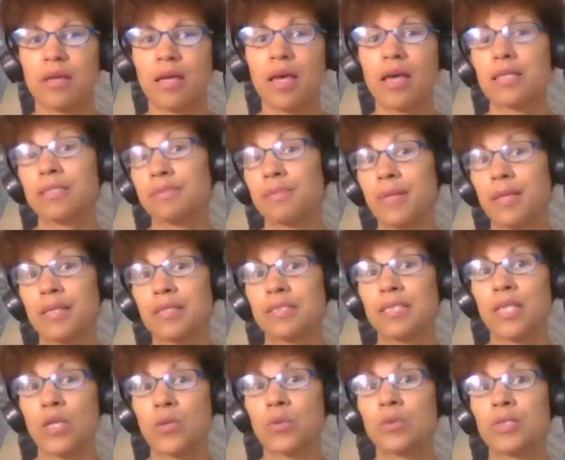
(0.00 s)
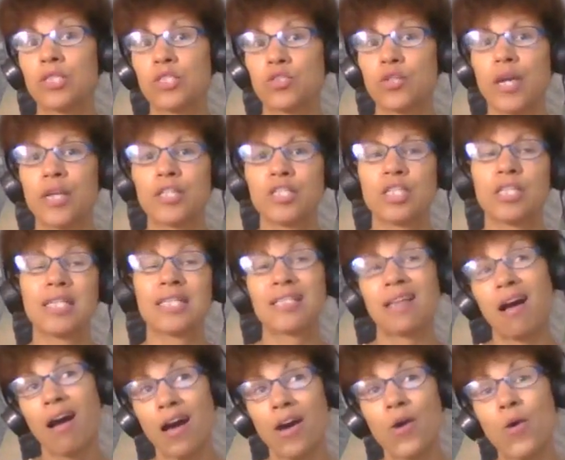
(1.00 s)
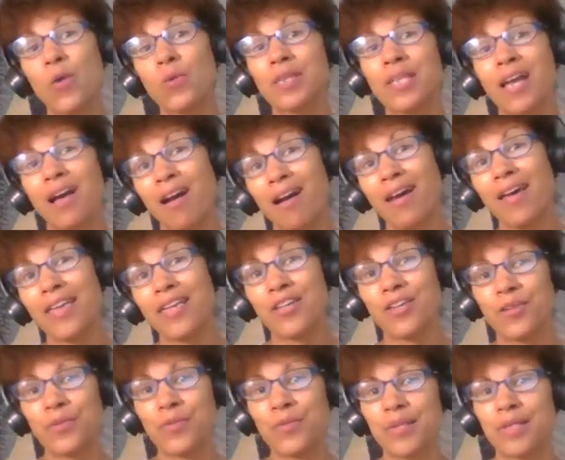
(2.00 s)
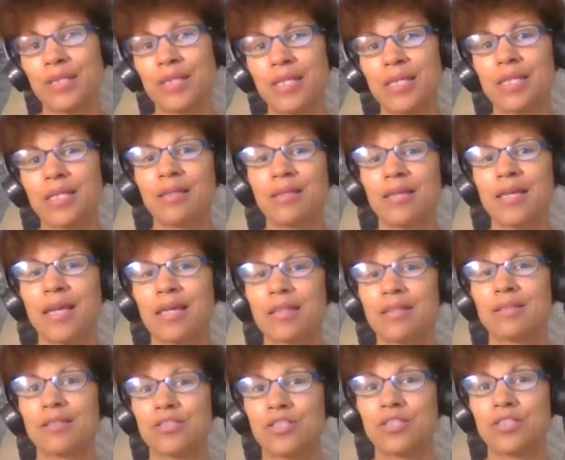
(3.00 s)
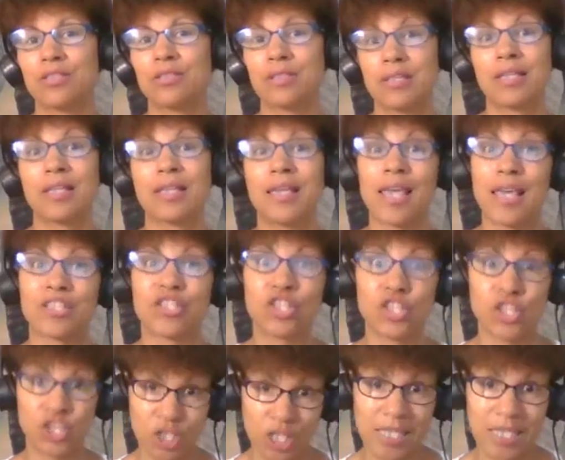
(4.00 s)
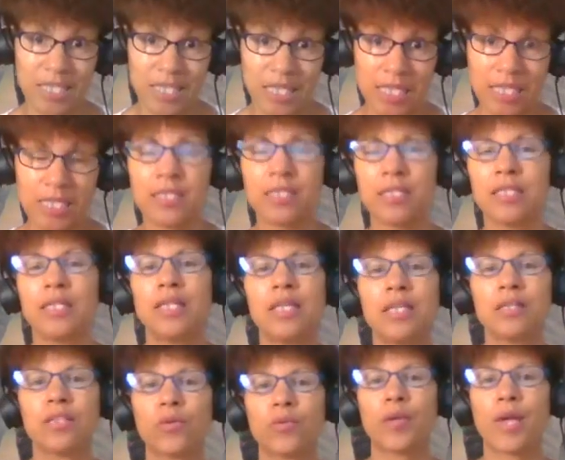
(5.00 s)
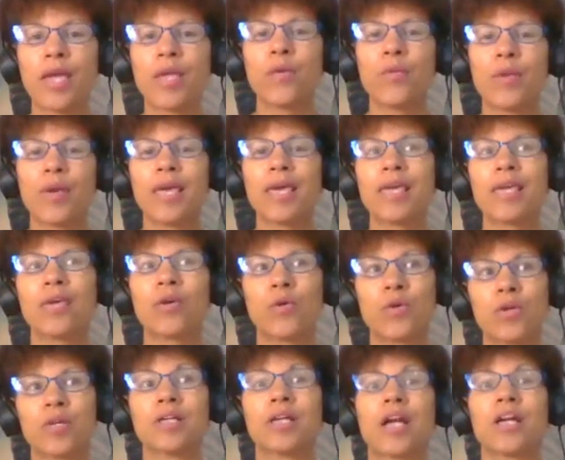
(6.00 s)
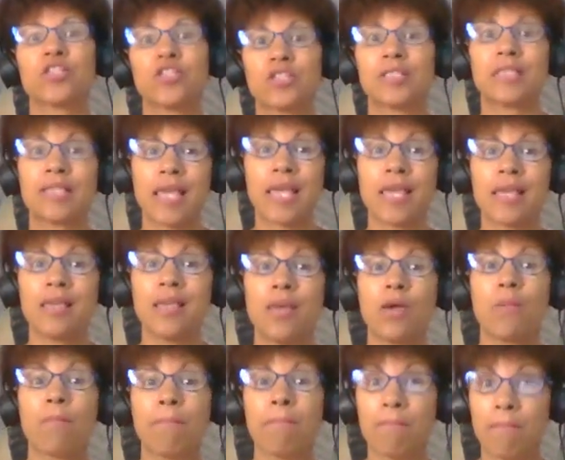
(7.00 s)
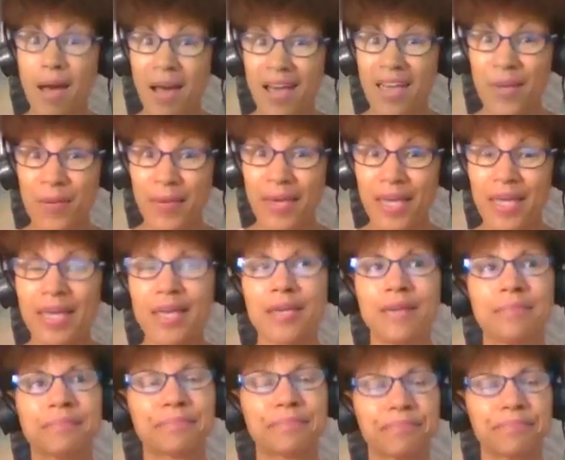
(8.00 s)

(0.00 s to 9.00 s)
as, as the only strategy because only I could really get get shit done the right way or I should say my way.